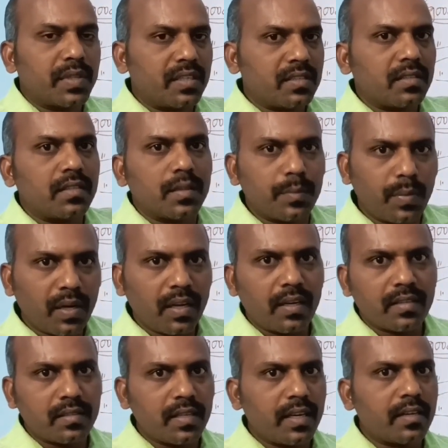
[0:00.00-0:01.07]
person
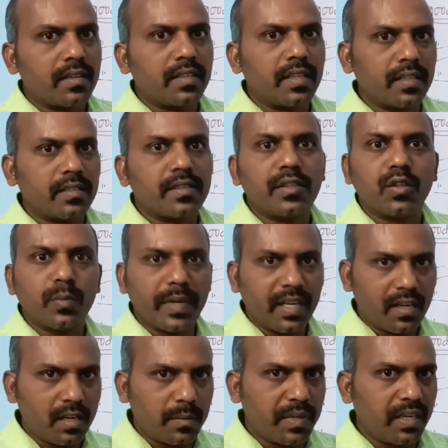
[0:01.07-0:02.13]
replies that yes, you
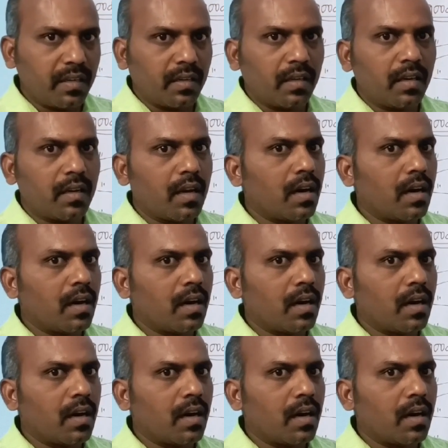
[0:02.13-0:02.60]
may come in,